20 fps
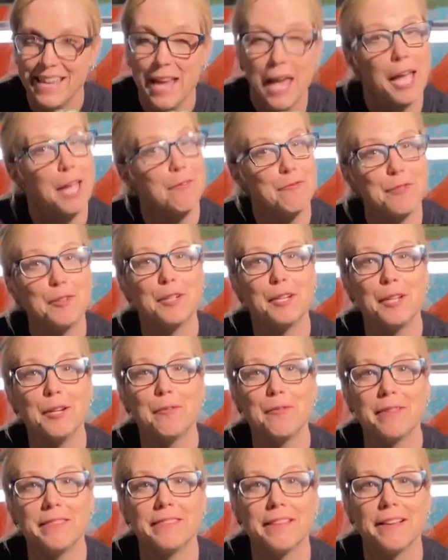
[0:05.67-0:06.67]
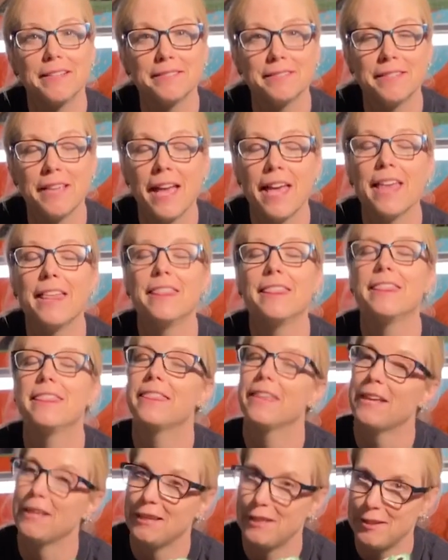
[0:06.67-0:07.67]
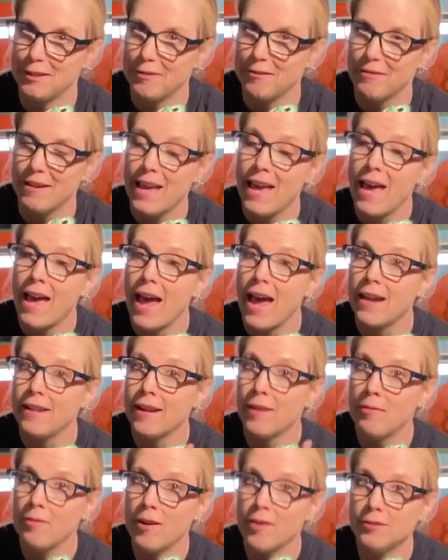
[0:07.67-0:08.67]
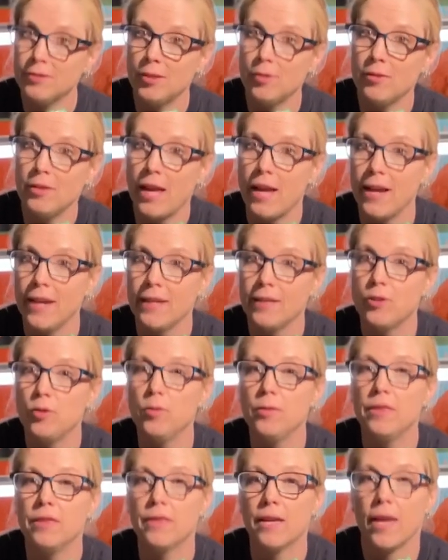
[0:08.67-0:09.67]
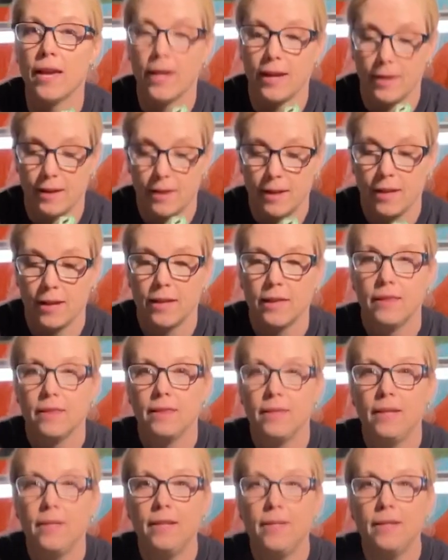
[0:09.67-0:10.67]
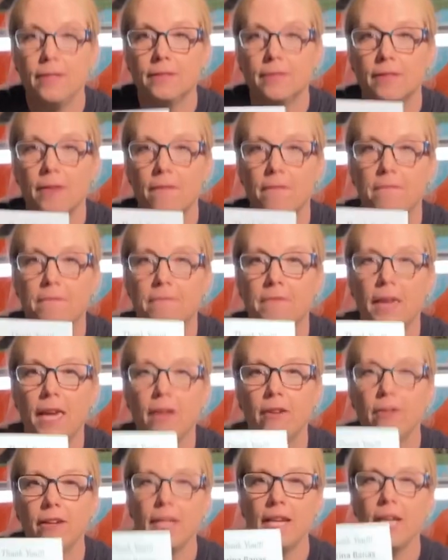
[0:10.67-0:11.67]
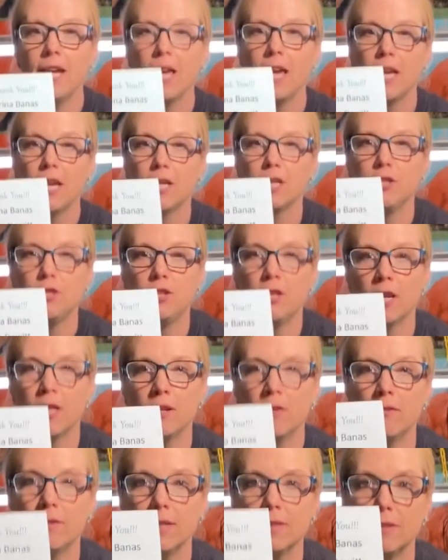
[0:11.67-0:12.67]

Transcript: if you're here with us, thank you. And I would also like to thank these very generous